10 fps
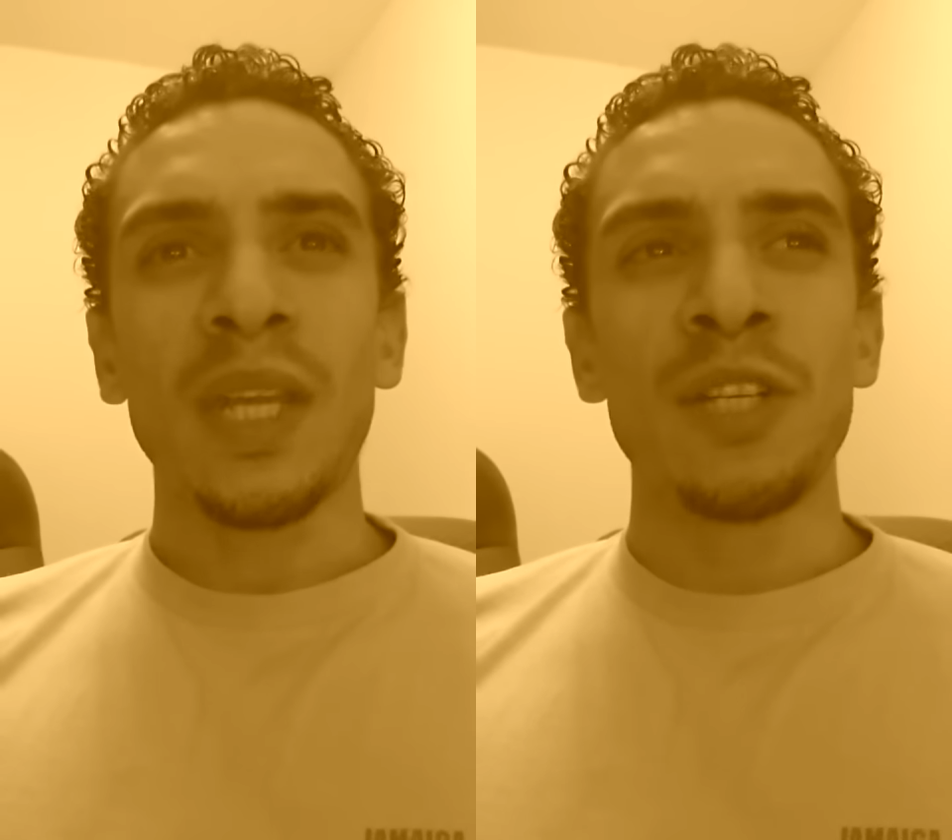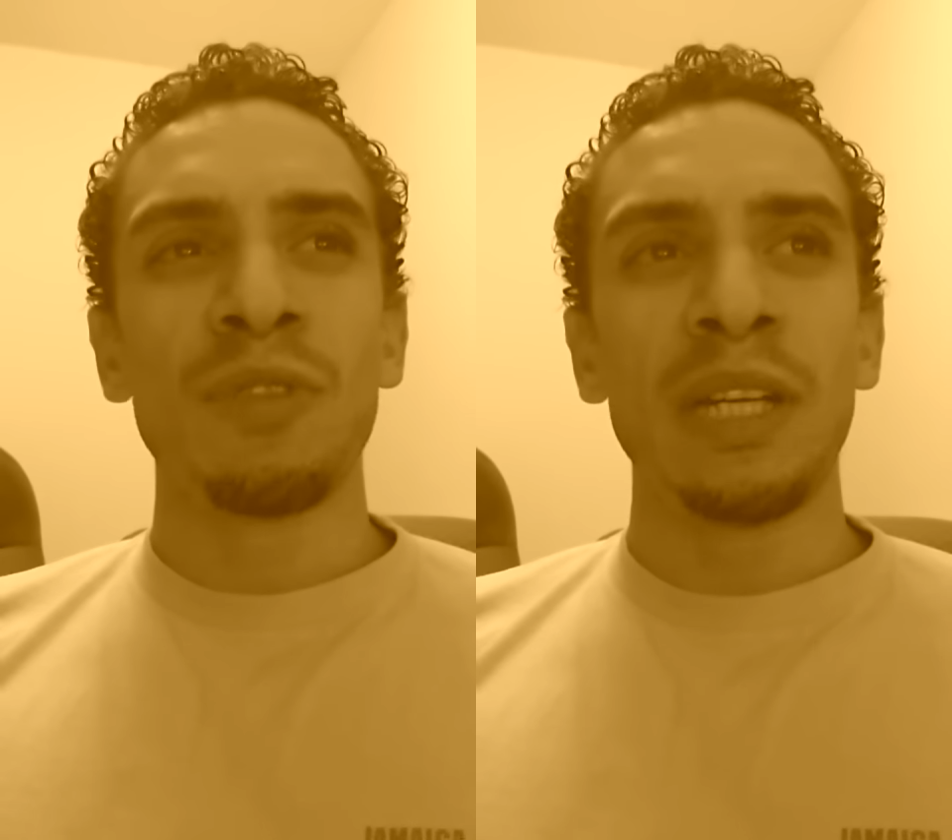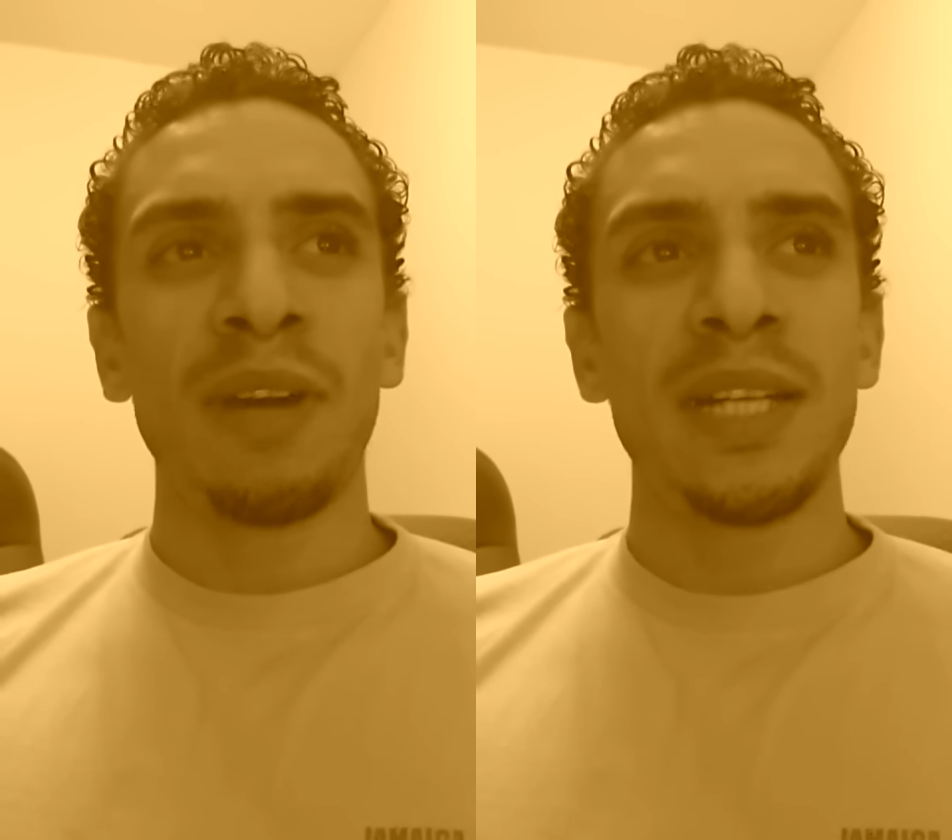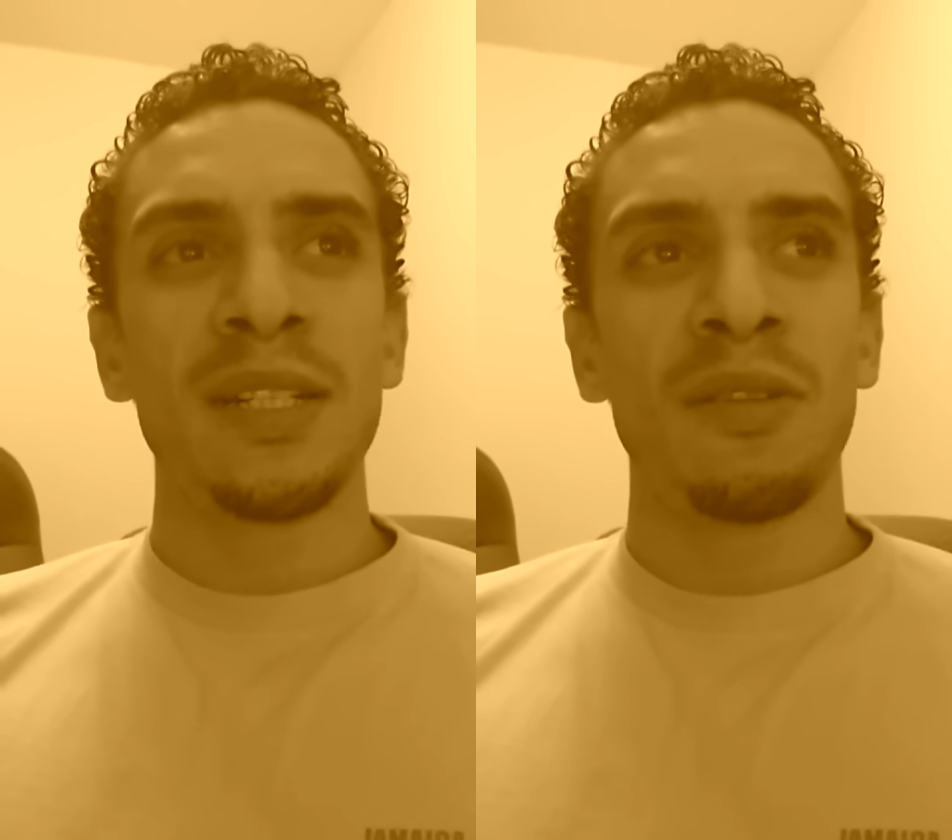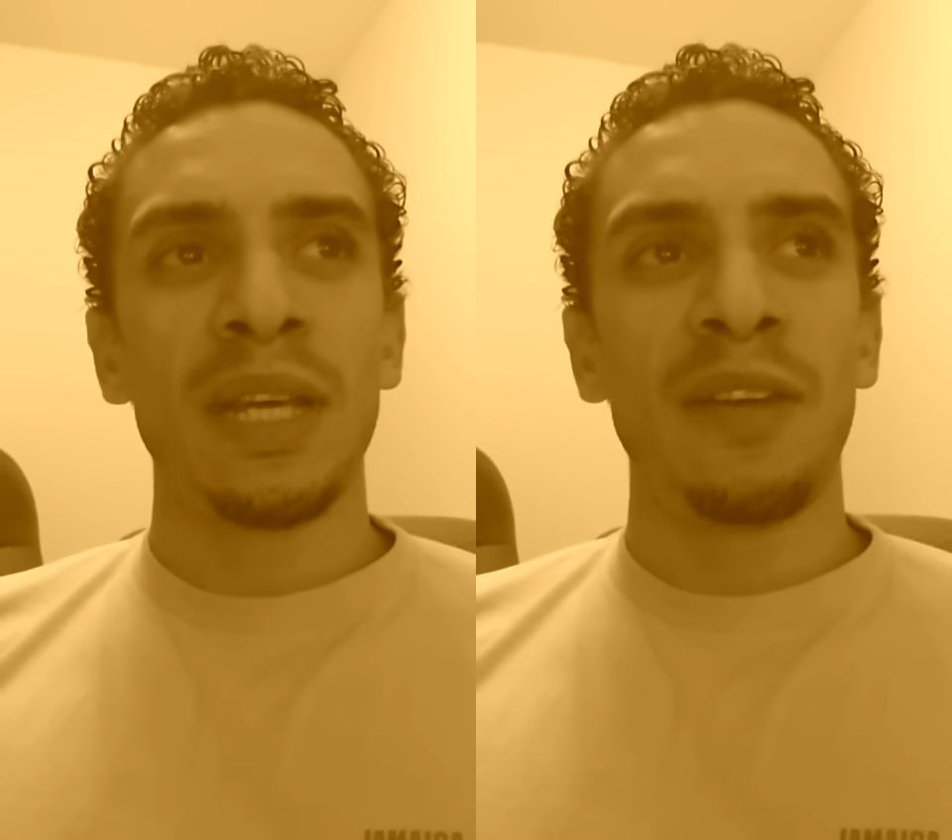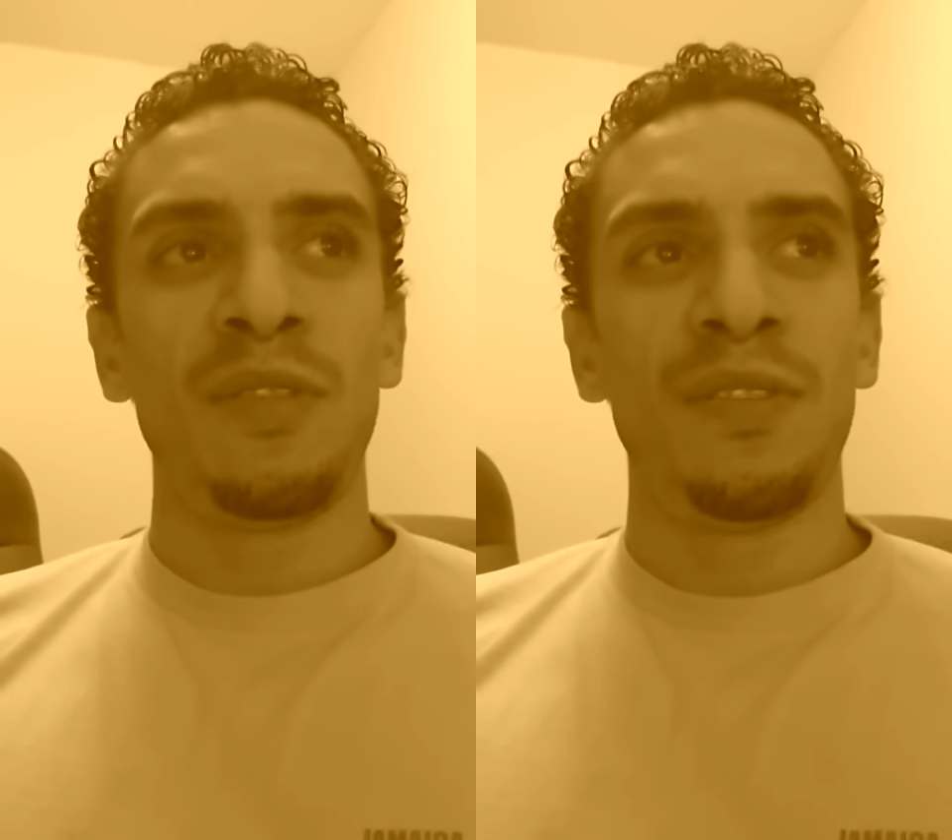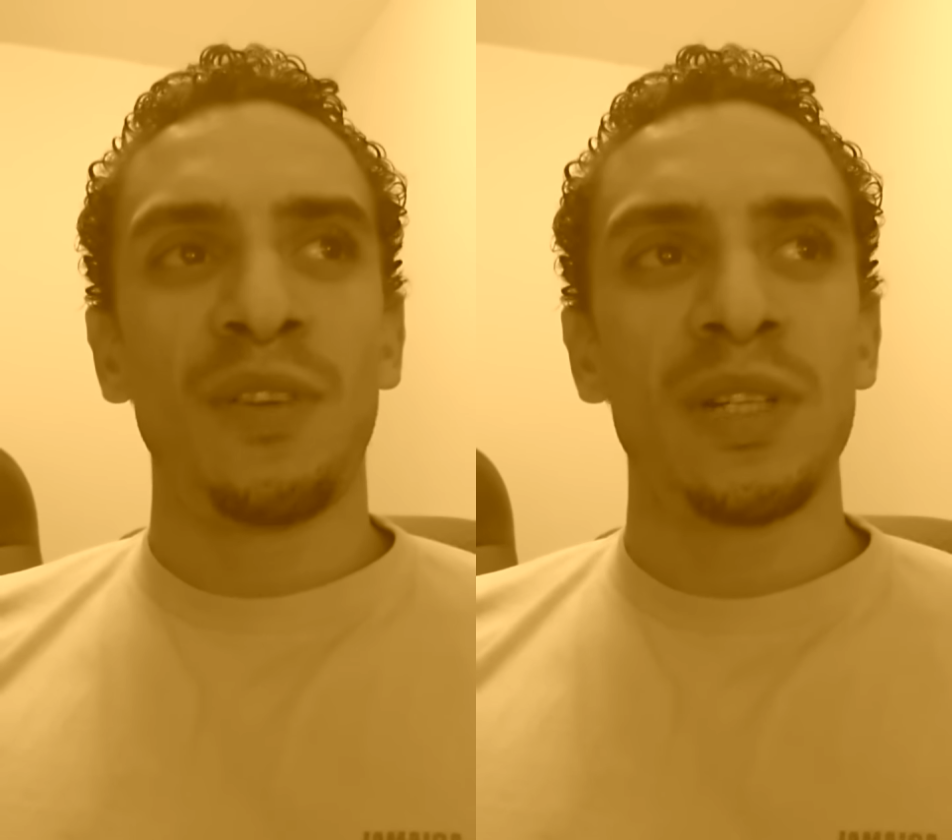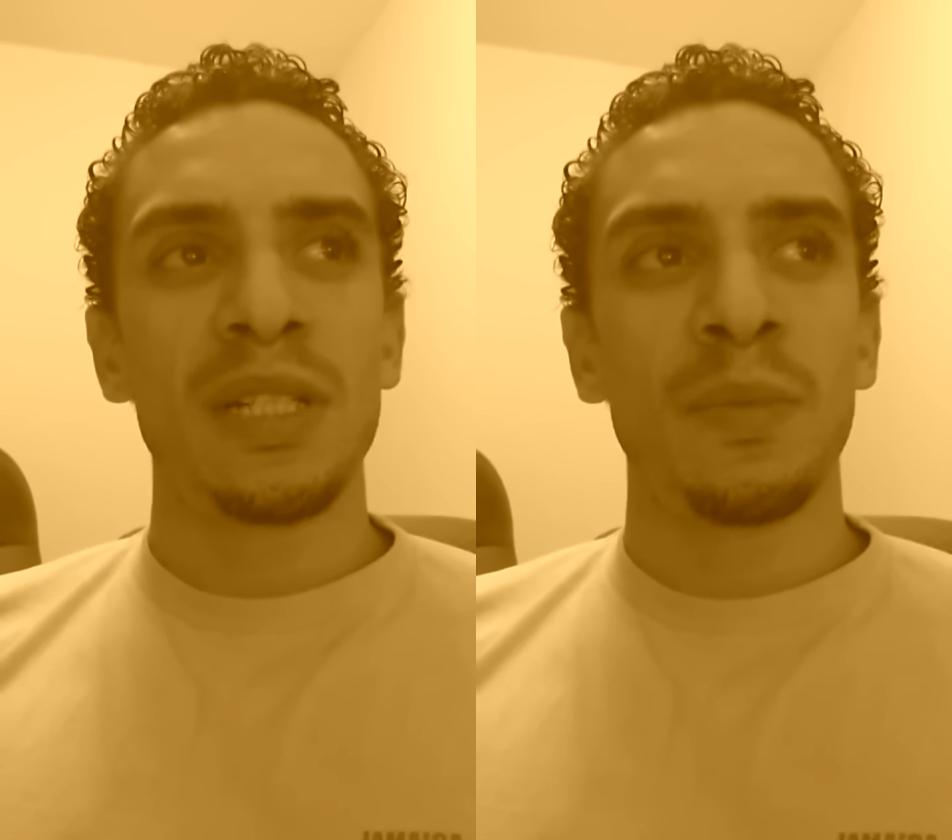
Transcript: it's really great to know that if you find